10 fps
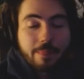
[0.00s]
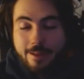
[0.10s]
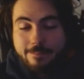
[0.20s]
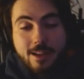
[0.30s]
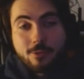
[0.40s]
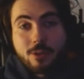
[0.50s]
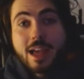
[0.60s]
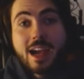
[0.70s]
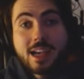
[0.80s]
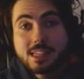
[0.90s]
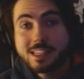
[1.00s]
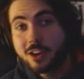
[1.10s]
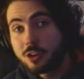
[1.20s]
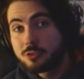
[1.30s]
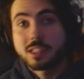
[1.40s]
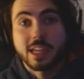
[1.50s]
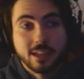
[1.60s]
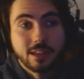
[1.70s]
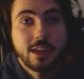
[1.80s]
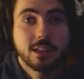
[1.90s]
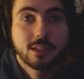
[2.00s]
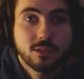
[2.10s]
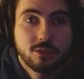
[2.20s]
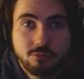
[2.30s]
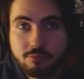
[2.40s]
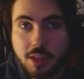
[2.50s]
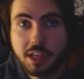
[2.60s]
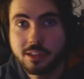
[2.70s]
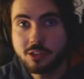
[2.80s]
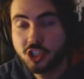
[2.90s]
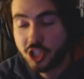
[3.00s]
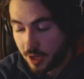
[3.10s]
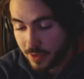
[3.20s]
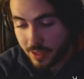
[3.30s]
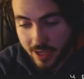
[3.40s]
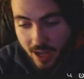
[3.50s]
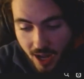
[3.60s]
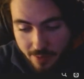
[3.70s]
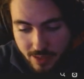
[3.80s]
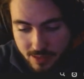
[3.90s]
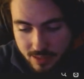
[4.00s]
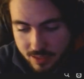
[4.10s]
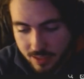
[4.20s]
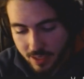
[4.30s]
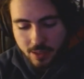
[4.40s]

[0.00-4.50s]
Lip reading: If anyone has their own techniques, then share them in the comments.